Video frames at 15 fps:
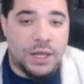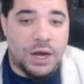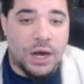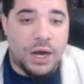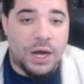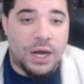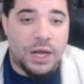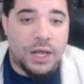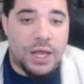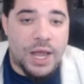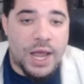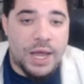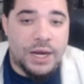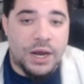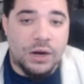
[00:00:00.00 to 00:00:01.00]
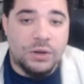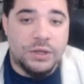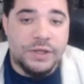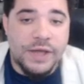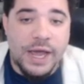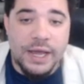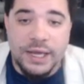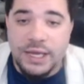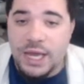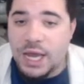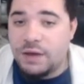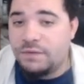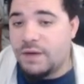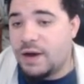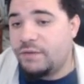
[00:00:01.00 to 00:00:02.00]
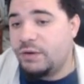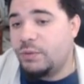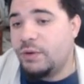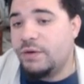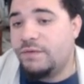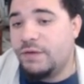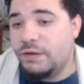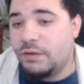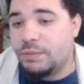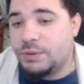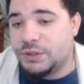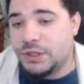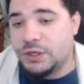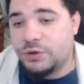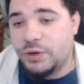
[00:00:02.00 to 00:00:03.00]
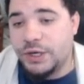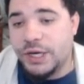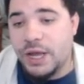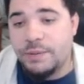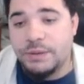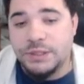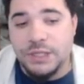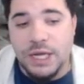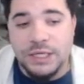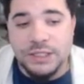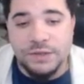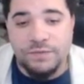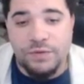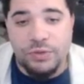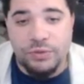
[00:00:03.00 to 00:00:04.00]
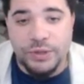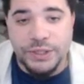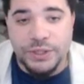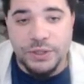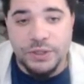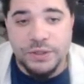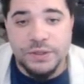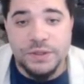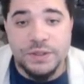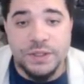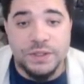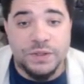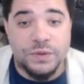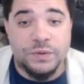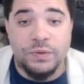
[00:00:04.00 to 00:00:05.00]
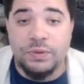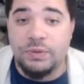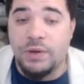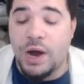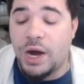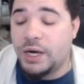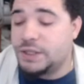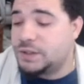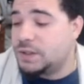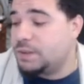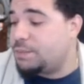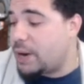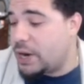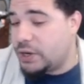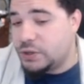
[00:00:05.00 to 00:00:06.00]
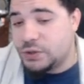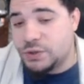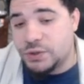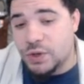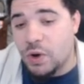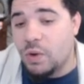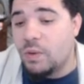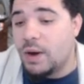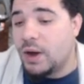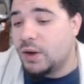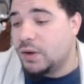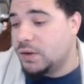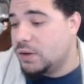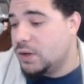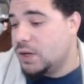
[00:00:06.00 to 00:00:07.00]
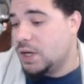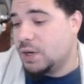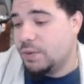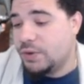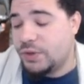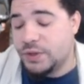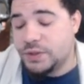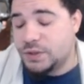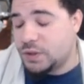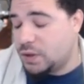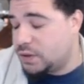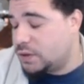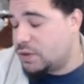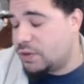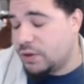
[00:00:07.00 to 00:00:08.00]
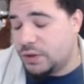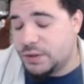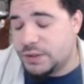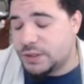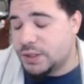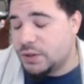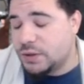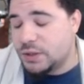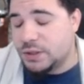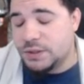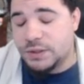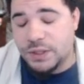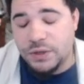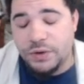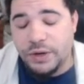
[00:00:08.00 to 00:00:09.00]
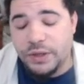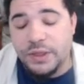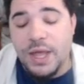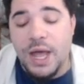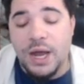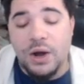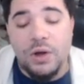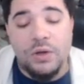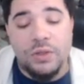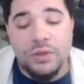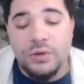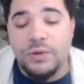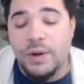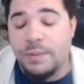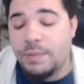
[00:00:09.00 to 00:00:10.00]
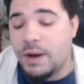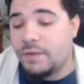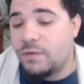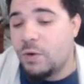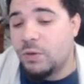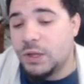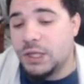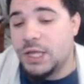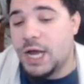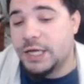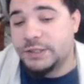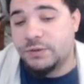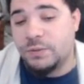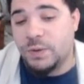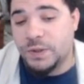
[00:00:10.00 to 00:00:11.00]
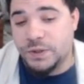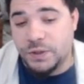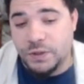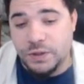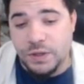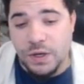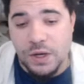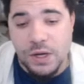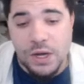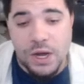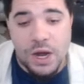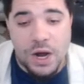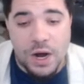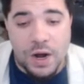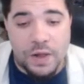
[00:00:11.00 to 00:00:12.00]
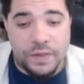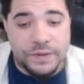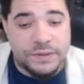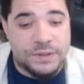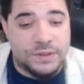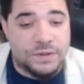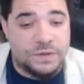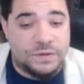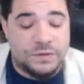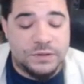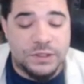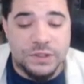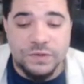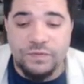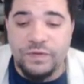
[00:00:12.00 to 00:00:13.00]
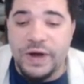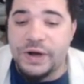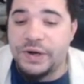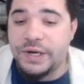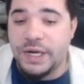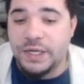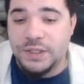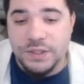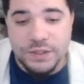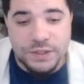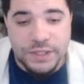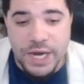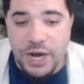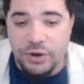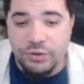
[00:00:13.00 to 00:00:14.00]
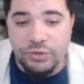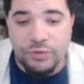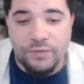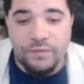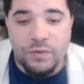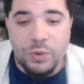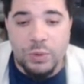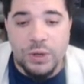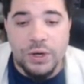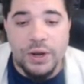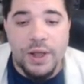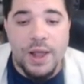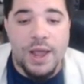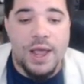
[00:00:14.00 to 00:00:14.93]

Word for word: Uh, and not only that, it gave everyone 50% crit damage lasting for three turns. This honestly pairs so well with his third skill, considering that crit buff only lasts for one turn. Uh, this is just very nice to just carry them forward.